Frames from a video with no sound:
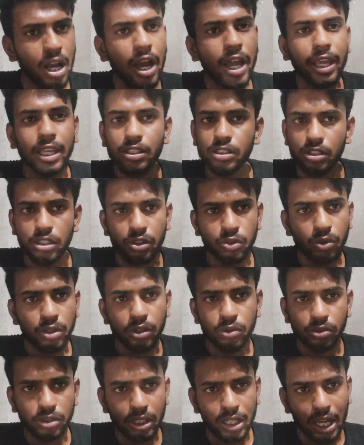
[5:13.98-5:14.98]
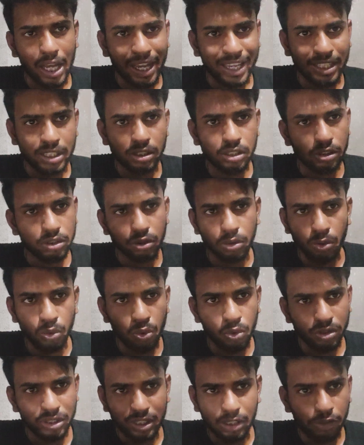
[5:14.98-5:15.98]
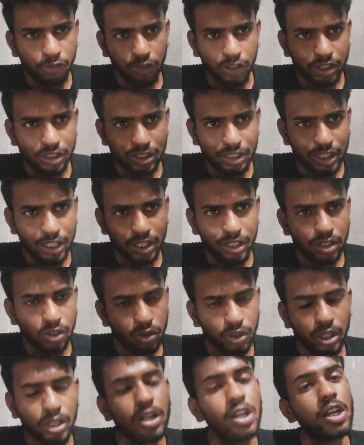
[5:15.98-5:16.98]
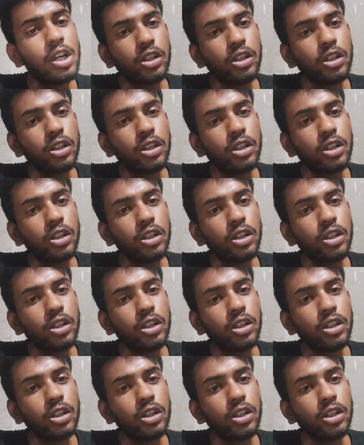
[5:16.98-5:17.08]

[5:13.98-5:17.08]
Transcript: ing, you are using ing, so suffix there, okay.